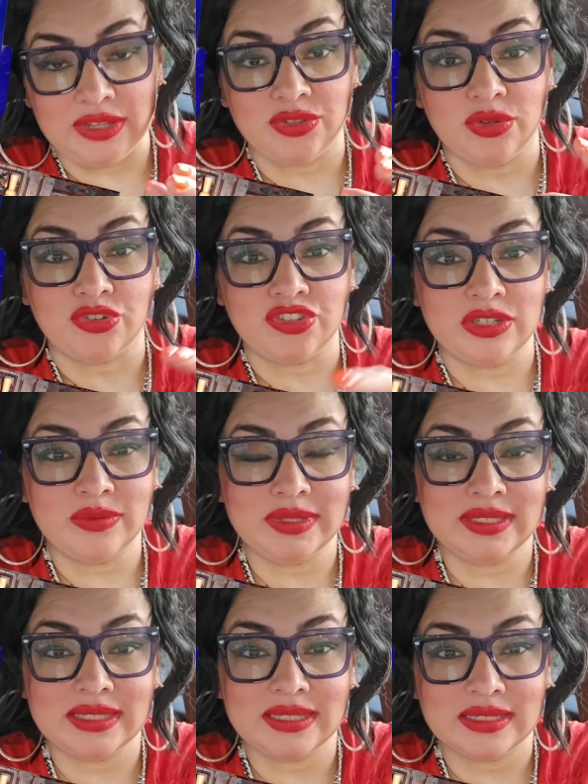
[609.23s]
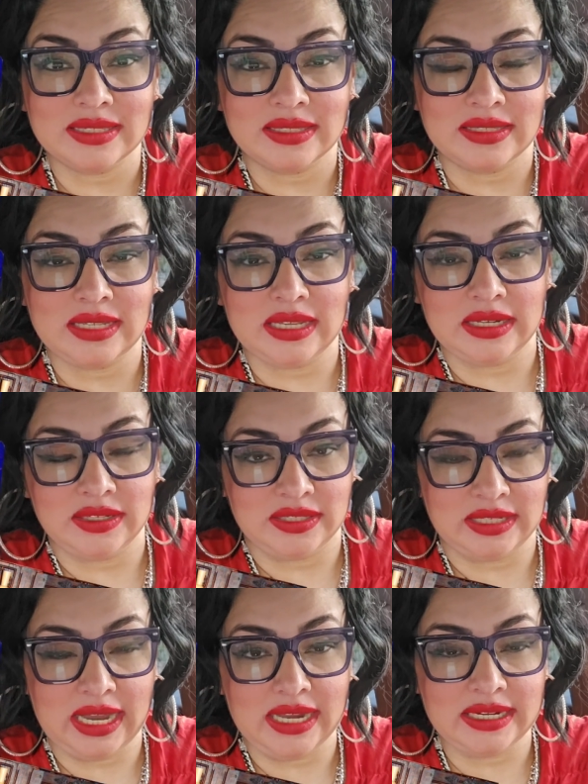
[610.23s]
And so she was
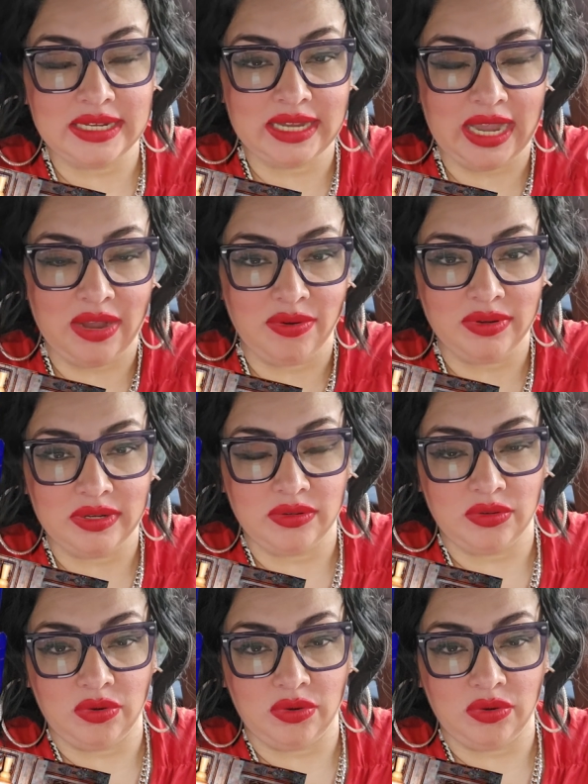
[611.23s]
standing out